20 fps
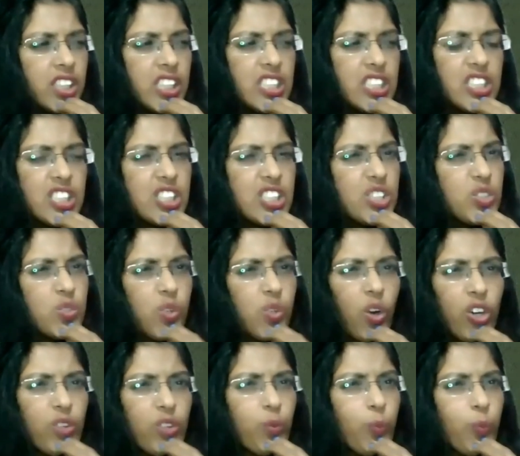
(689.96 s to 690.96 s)
this is
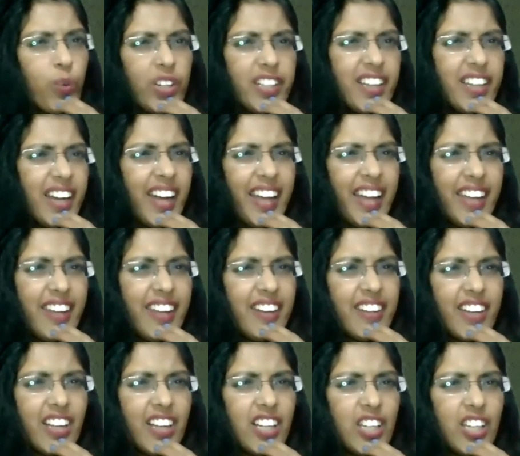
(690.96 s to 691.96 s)
not what I
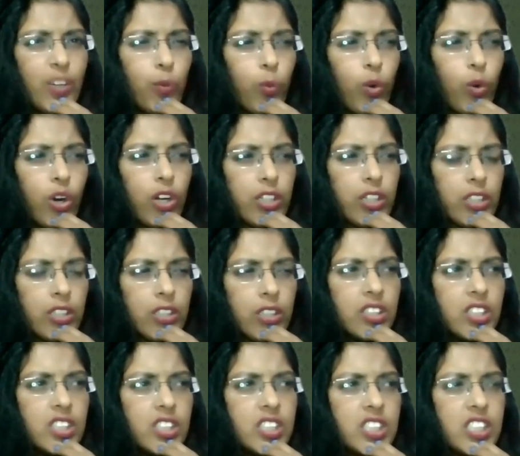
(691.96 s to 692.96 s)
really want.
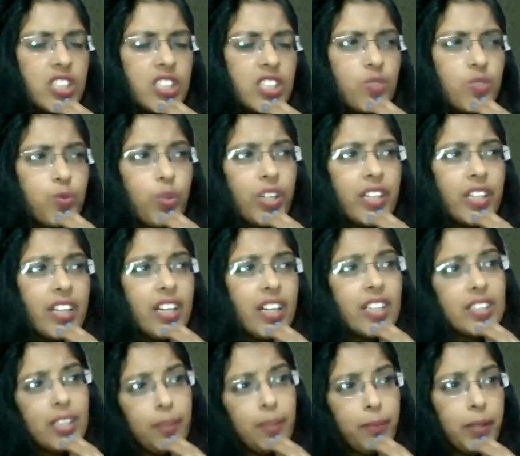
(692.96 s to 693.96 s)
This is what
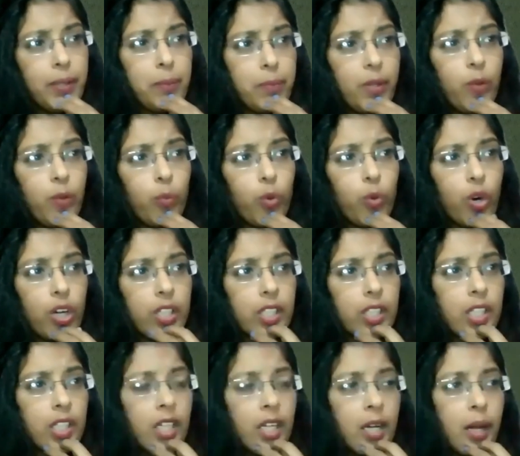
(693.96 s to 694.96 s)
other people want.
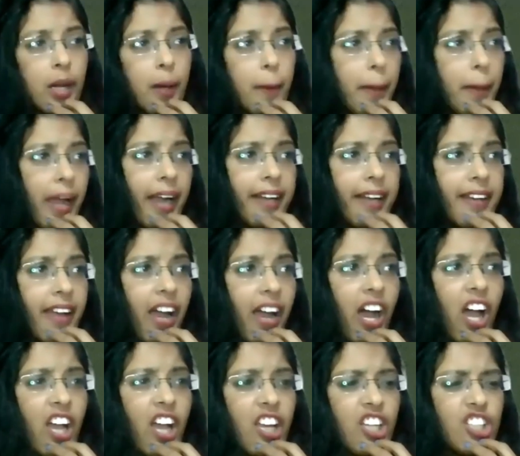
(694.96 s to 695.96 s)
And
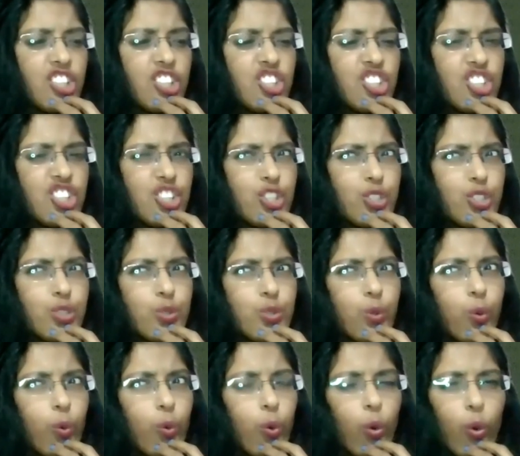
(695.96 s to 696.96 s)
I just
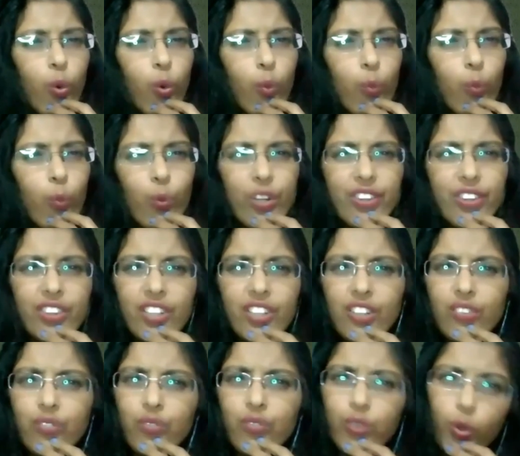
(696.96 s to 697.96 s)
go with
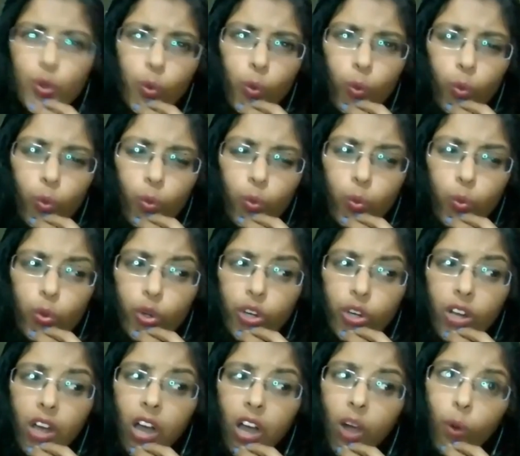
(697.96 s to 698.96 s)
the flow.
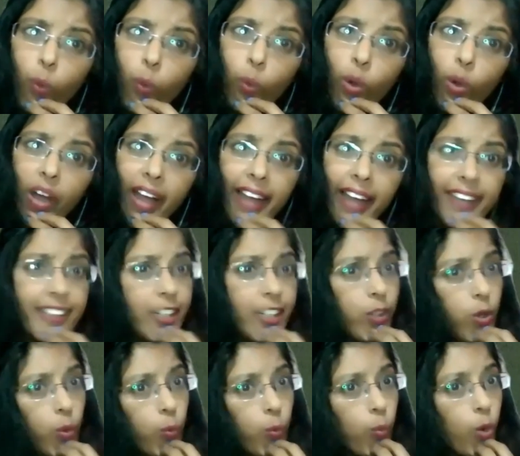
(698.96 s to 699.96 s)
Now I did
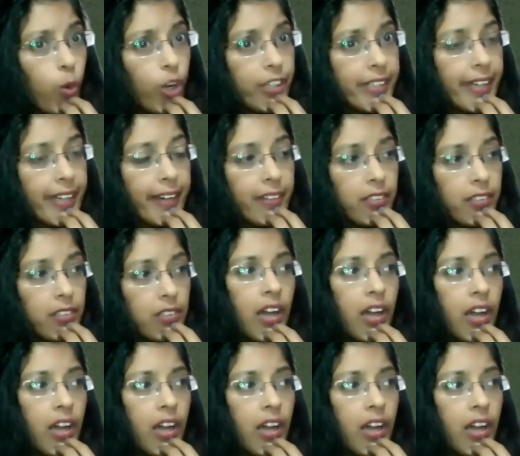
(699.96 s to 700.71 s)
not want that,